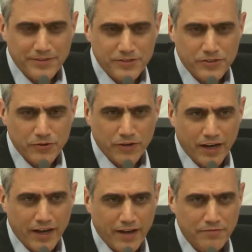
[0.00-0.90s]
So
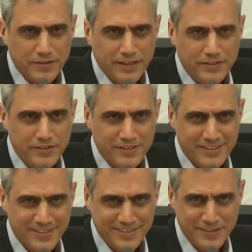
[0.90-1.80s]
I have
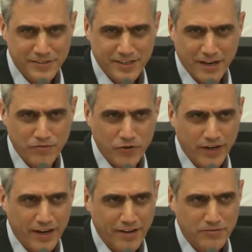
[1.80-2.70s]
this
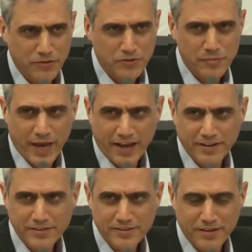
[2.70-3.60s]
discovery, I have those
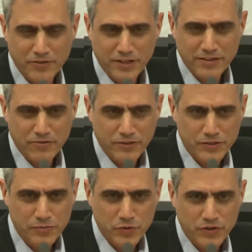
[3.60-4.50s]
patents covering
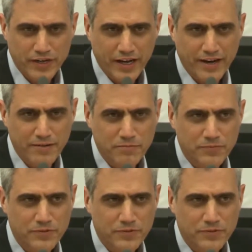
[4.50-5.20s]
CRISPR, and I'm